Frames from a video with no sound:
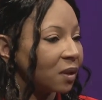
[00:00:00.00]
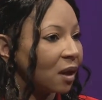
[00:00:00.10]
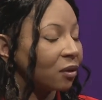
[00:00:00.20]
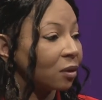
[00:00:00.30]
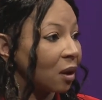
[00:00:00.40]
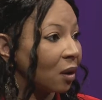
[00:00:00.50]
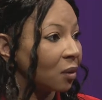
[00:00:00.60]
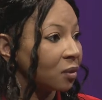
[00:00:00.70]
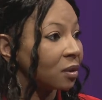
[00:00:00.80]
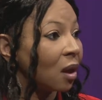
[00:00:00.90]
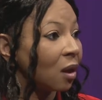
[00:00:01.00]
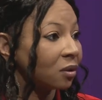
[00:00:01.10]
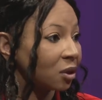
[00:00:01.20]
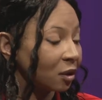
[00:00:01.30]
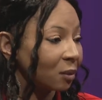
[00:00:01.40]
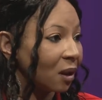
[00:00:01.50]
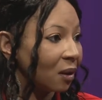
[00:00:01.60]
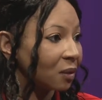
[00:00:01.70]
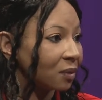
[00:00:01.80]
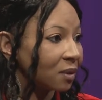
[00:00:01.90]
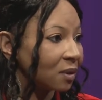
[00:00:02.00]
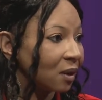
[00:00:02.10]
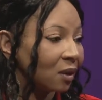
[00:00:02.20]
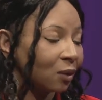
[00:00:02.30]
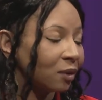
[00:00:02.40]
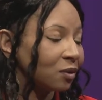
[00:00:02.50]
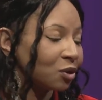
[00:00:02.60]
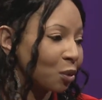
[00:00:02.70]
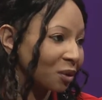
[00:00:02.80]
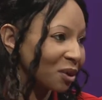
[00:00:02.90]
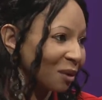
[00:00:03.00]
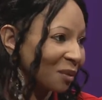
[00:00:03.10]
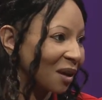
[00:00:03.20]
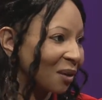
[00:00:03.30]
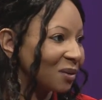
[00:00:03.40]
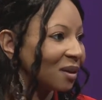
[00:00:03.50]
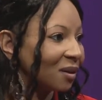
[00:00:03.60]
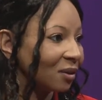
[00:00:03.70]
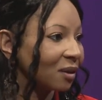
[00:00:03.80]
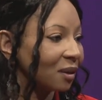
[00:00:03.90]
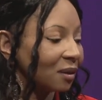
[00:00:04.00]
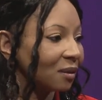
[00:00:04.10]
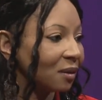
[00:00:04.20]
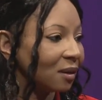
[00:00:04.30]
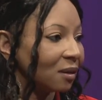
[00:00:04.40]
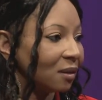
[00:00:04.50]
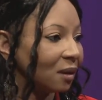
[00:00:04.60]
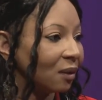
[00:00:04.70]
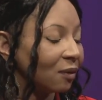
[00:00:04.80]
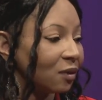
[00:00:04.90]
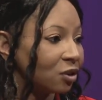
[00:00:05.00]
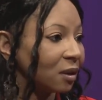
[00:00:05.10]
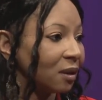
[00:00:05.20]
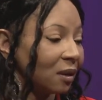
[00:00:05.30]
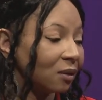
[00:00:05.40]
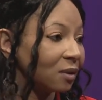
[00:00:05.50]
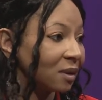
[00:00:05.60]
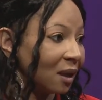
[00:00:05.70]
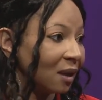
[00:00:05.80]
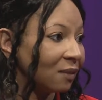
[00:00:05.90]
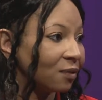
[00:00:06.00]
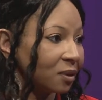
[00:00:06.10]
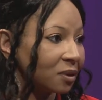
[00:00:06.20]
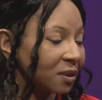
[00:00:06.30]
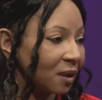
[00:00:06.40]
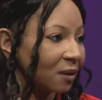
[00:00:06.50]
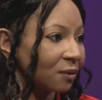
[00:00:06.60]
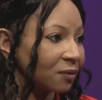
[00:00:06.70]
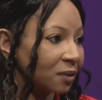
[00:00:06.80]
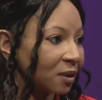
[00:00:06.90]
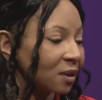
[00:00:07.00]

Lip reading: other goals, long-term goals, or even short-term goals that you're gonna, that eventually that you'll set for yourself.